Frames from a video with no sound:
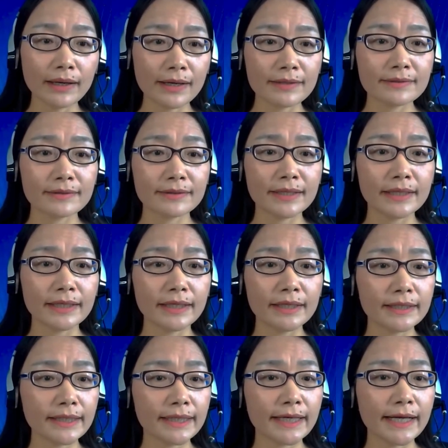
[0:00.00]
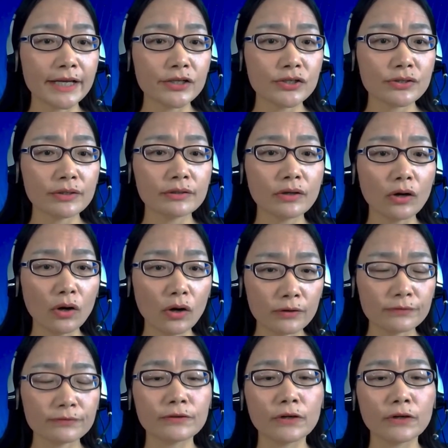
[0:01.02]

is the integration of